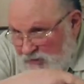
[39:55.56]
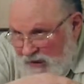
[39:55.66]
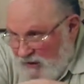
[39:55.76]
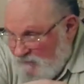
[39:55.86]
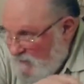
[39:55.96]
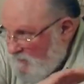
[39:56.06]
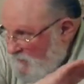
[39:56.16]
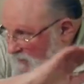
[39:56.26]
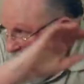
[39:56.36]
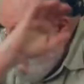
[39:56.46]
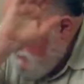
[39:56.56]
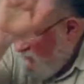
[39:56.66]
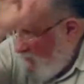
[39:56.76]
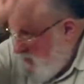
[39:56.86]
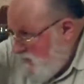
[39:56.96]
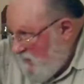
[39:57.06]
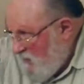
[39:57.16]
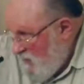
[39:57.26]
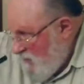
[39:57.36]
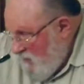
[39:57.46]
to that, the lights
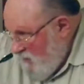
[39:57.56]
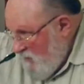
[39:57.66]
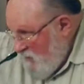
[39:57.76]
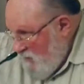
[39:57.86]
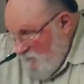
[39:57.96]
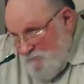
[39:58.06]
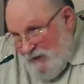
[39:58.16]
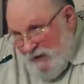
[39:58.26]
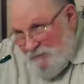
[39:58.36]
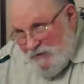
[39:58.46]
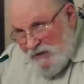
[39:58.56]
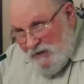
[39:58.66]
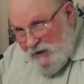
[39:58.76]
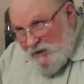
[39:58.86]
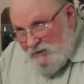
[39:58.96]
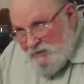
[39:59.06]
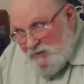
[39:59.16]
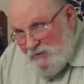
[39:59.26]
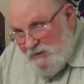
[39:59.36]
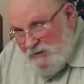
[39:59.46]
beamed in there
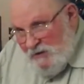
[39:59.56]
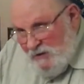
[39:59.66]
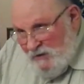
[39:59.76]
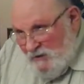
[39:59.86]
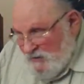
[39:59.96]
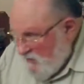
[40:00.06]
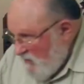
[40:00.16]
there's